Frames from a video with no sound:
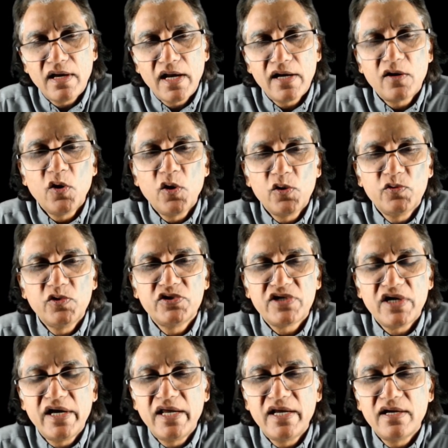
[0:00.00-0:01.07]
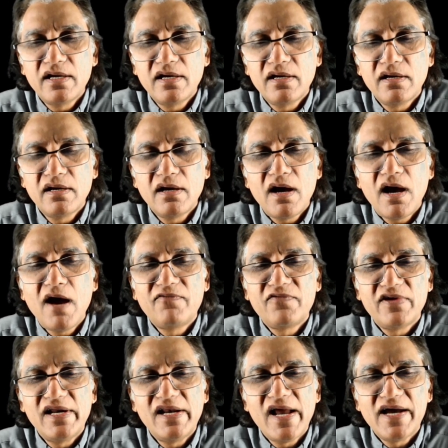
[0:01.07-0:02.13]
and God was running
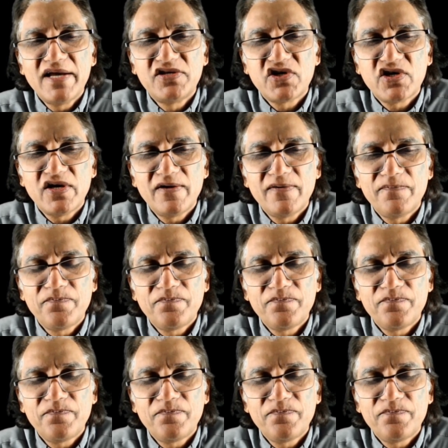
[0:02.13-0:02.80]
after Elijah.